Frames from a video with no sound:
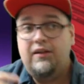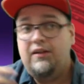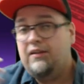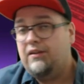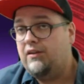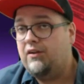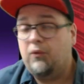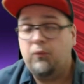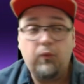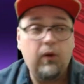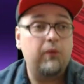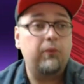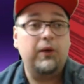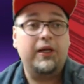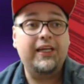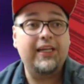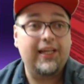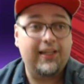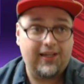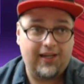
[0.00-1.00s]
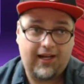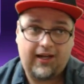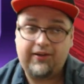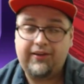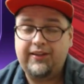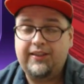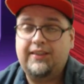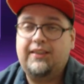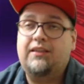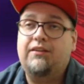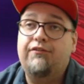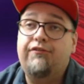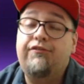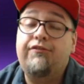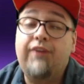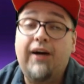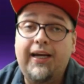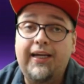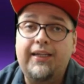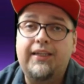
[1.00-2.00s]
you know, what we're getting out of this
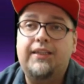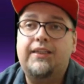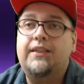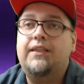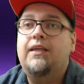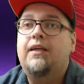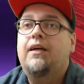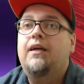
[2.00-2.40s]
device.